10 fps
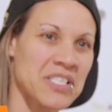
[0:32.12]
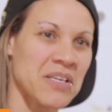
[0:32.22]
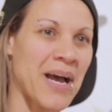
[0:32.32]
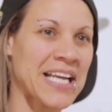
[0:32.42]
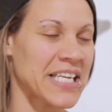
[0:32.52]

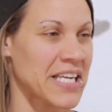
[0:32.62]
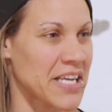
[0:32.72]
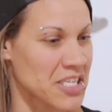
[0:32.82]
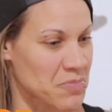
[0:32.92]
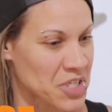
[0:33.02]
some
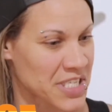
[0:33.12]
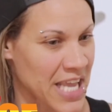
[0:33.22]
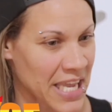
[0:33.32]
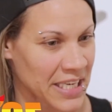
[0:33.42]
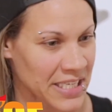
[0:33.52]
ideas,
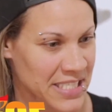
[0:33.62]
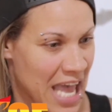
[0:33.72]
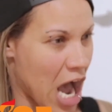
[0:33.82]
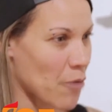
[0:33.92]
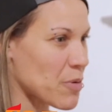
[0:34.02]
Mercedes.
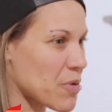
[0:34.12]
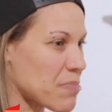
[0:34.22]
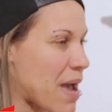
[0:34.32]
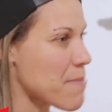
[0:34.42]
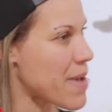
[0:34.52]
Help me with
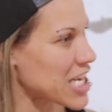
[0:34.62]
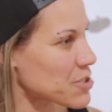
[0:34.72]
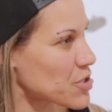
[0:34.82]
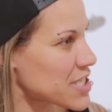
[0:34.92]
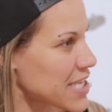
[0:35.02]
my match,
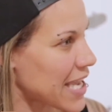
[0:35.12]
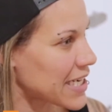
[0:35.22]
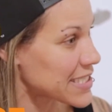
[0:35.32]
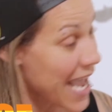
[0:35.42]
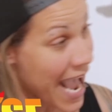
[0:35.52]

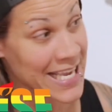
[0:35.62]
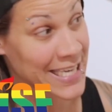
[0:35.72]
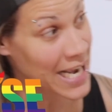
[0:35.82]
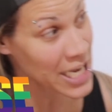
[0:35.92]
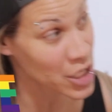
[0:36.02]
Mercedes. Hey,
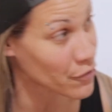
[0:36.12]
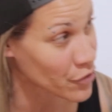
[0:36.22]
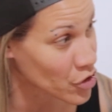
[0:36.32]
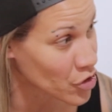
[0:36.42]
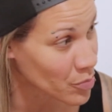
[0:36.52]
can I
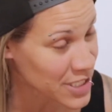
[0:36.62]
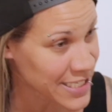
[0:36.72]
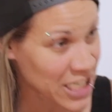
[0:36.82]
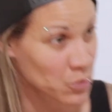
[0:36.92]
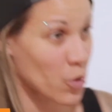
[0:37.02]
interview you,
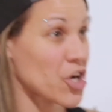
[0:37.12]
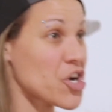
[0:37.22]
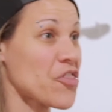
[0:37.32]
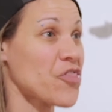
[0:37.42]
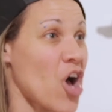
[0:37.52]
Mercedes? What are
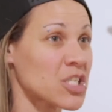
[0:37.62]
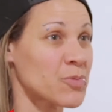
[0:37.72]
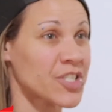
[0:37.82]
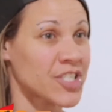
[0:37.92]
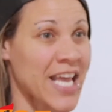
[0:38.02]
your thoughts,
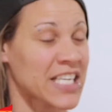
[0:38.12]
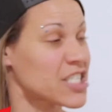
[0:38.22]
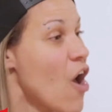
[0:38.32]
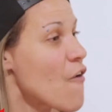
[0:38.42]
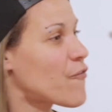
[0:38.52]
Mercedes?
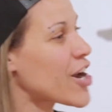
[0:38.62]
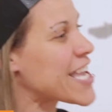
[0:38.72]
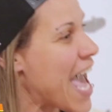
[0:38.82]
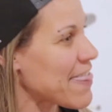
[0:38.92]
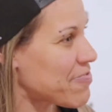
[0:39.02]

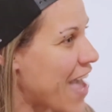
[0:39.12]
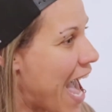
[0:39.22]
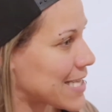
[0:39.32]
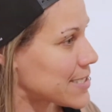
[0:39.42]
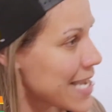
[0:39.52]
Forget
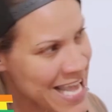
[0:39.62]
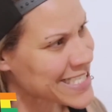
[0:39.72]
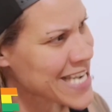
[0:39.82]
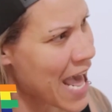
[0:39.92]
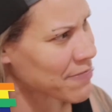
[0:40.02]
that!
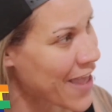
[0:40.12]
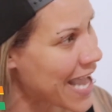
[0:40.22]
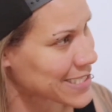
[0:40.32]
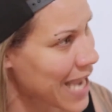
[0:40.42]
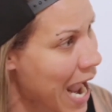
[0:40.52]
It's not
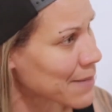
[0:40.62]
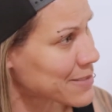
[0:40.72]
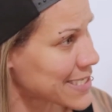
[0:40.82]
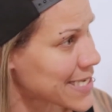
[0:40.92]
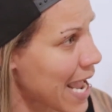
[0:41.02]
that time
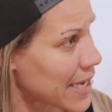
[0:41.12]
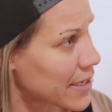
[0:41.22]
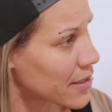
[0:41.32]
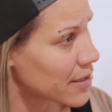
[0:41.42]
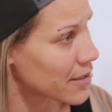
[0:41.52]
today!
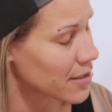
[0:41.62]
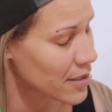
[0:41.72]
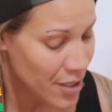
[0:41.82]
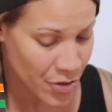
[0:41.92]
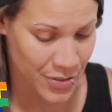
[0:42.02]

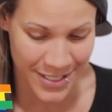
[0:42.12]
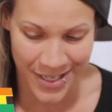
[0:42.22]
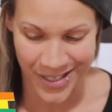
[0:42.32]
You see,